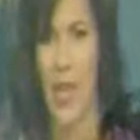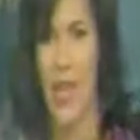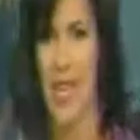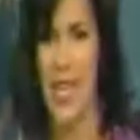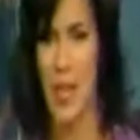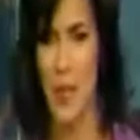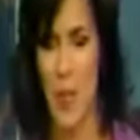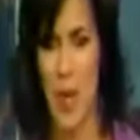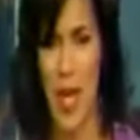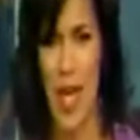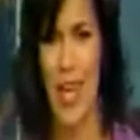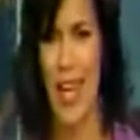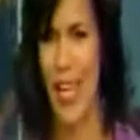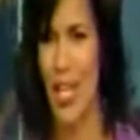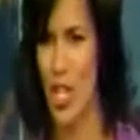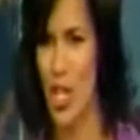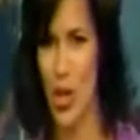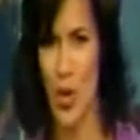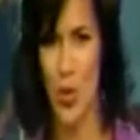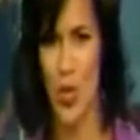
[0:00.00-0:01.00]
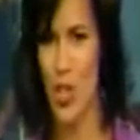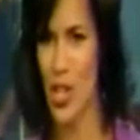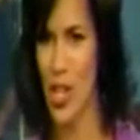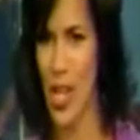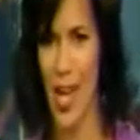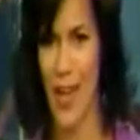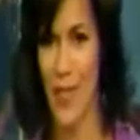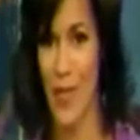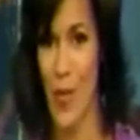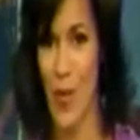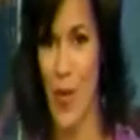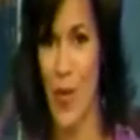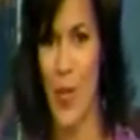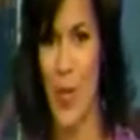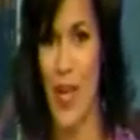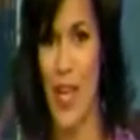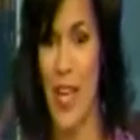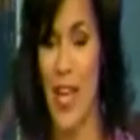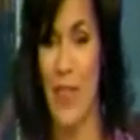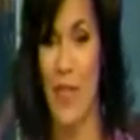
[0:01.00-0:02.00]
So it has been a huge July 4th
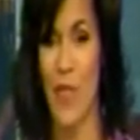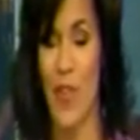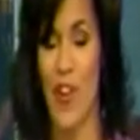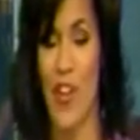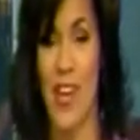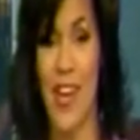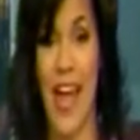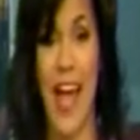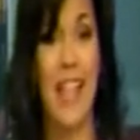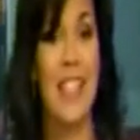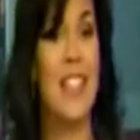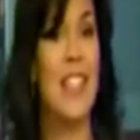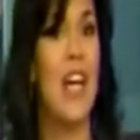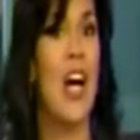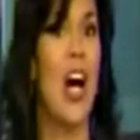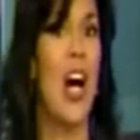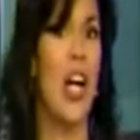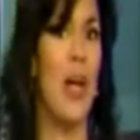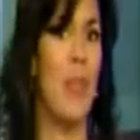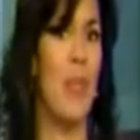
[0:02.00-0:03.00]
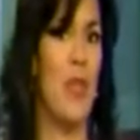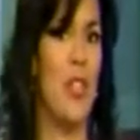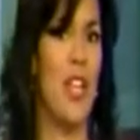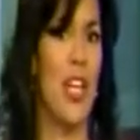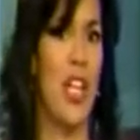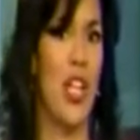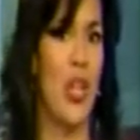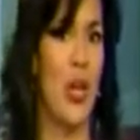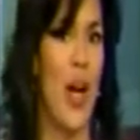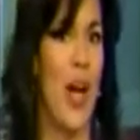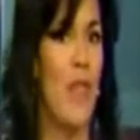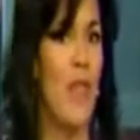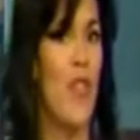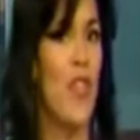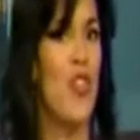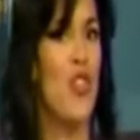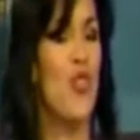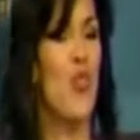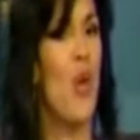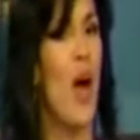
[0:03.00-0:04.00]
weekend for NASCAR in particular, and for
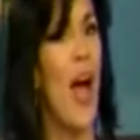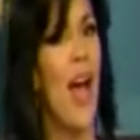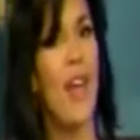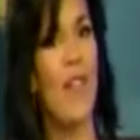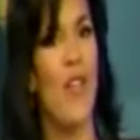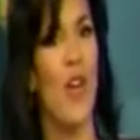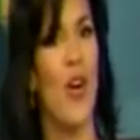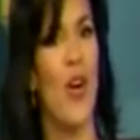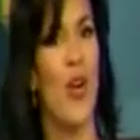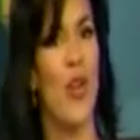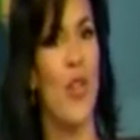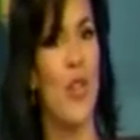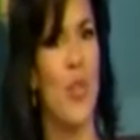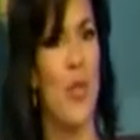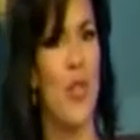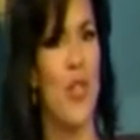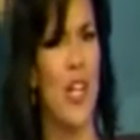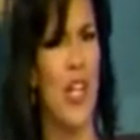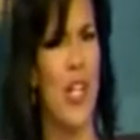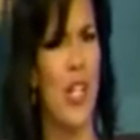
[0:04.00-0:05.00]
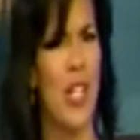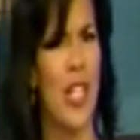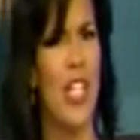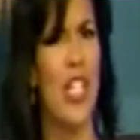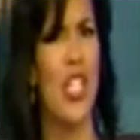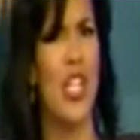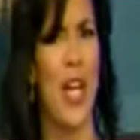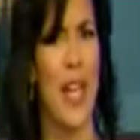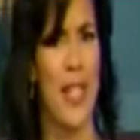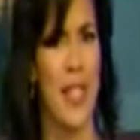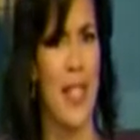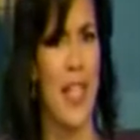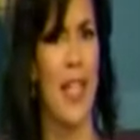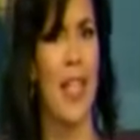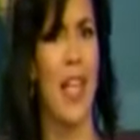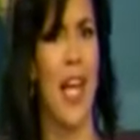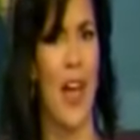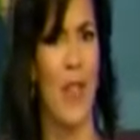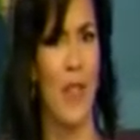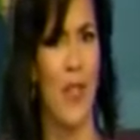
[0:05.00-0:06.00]
the drivers, particularly Jason
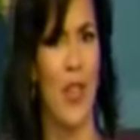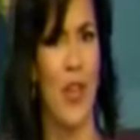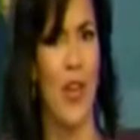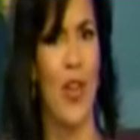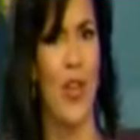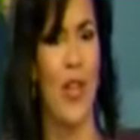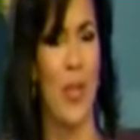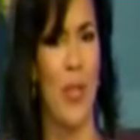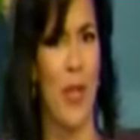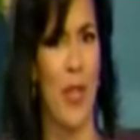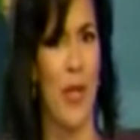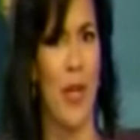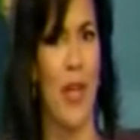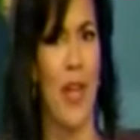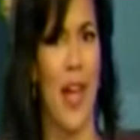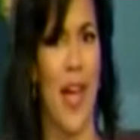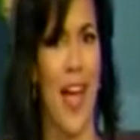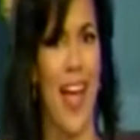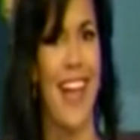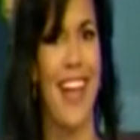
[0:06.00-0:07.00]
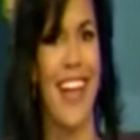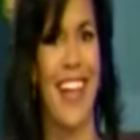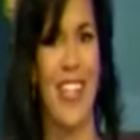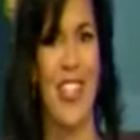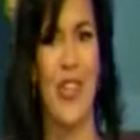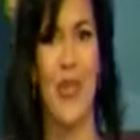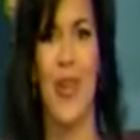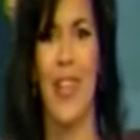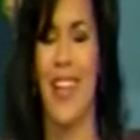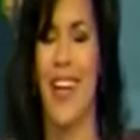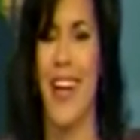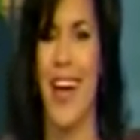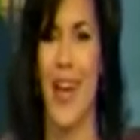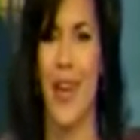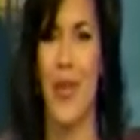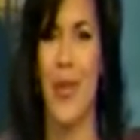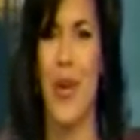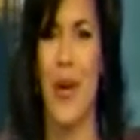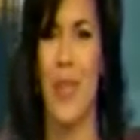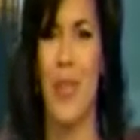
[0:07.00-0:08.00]
Leffler, number 38, and Joey
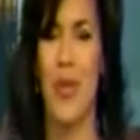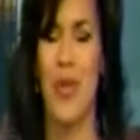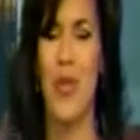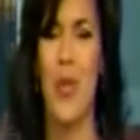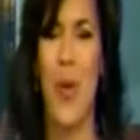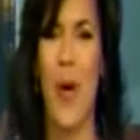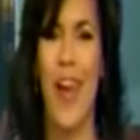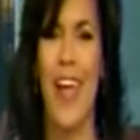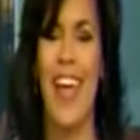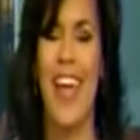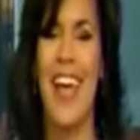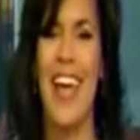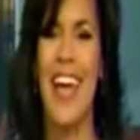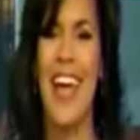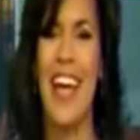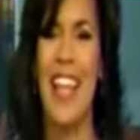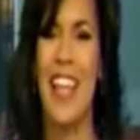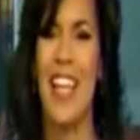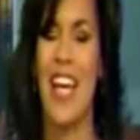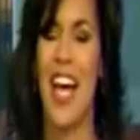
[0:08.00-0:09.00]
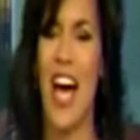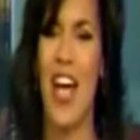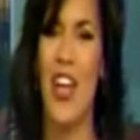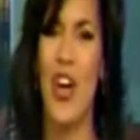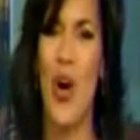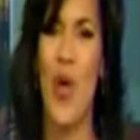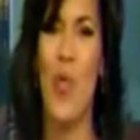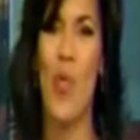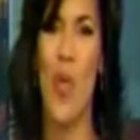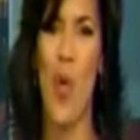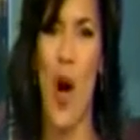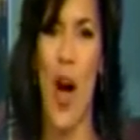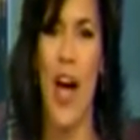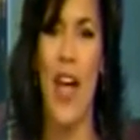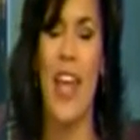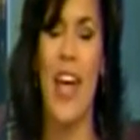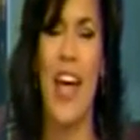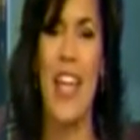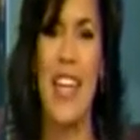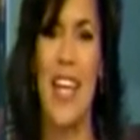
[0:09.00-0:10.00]
Logano, number 20. Logano
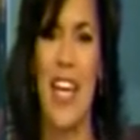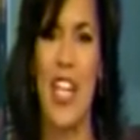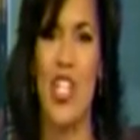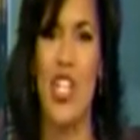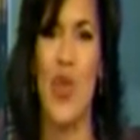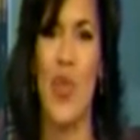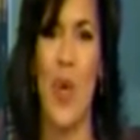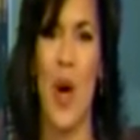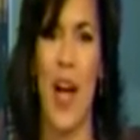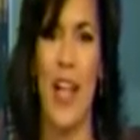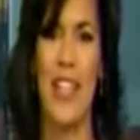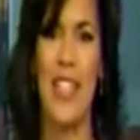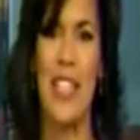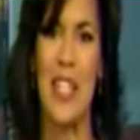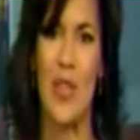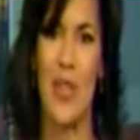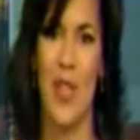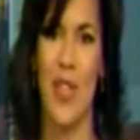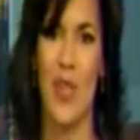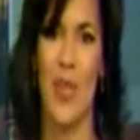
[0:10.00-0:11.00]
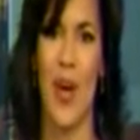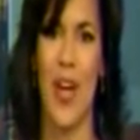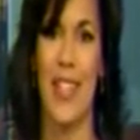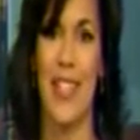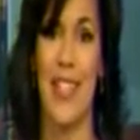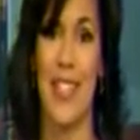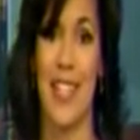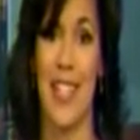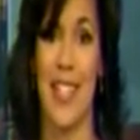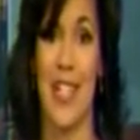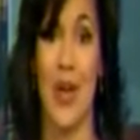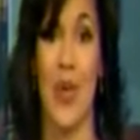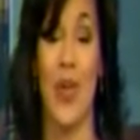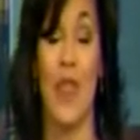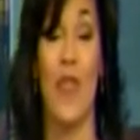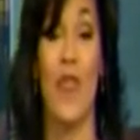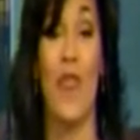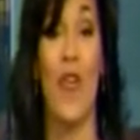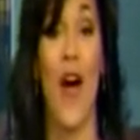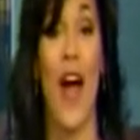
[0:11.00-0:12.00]
won a nationwide series race at Daytona
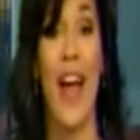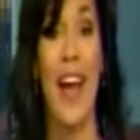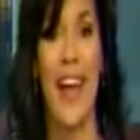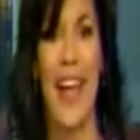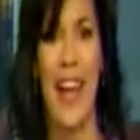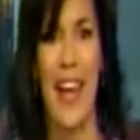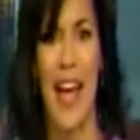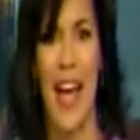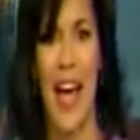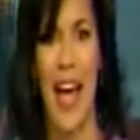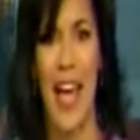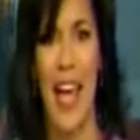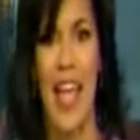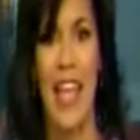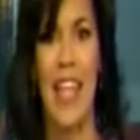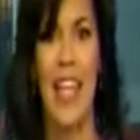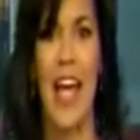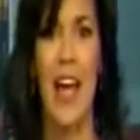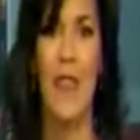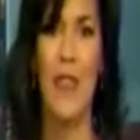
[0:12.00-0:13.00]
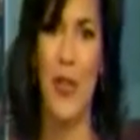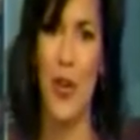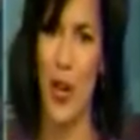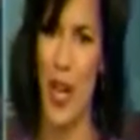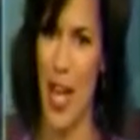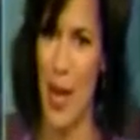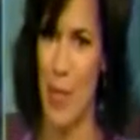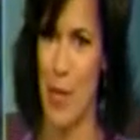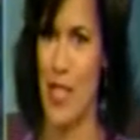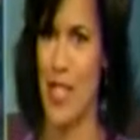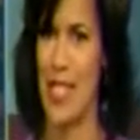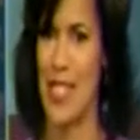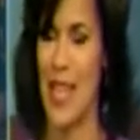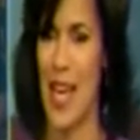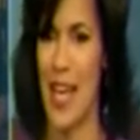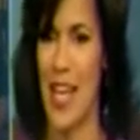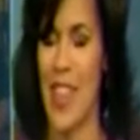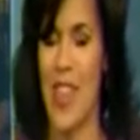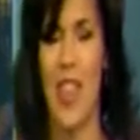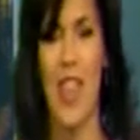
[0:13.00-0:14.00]
Friday night, and Leffler came in
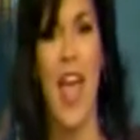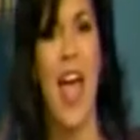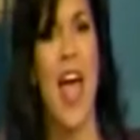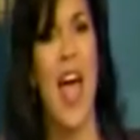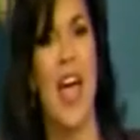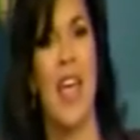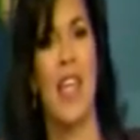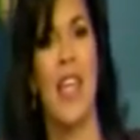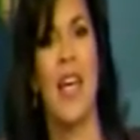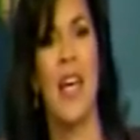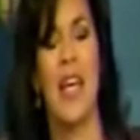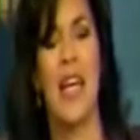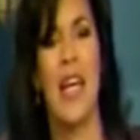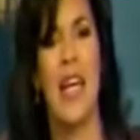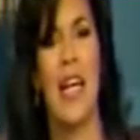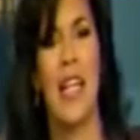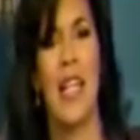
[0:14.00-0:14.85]
second. Then,